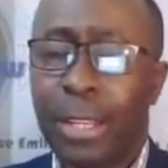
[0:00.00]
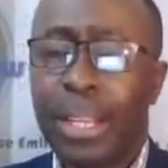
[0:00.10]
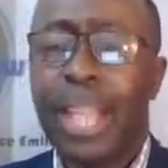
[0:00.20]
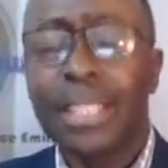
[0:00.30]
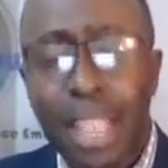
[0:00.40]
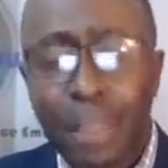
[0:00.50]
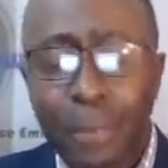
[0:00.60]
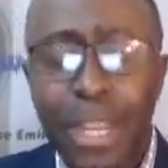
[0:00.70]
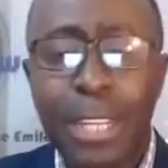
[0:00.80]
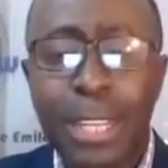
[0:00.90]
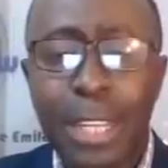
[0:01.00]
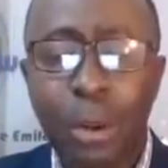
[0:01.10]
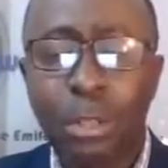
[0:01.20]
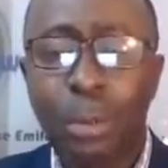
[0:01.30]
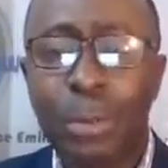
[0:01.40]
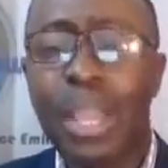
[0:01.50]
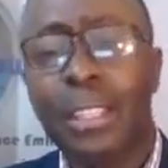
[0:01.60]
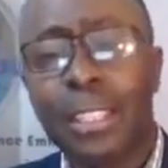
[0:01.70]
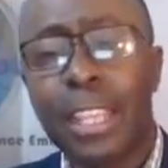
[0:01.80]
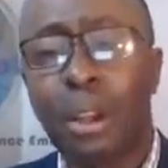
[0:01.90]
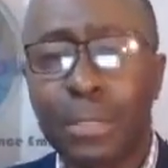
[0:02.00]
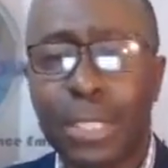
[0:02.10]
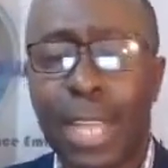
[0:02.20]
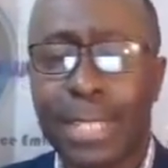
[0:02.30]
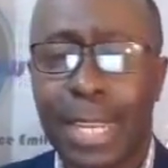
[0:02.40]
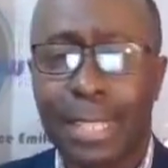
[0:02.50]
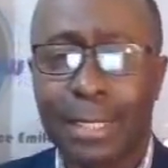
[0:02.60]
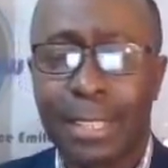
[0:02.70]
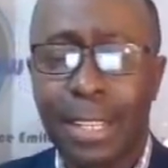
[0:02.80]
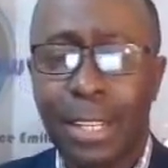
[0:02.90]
there's definitely going to be a day of sadness.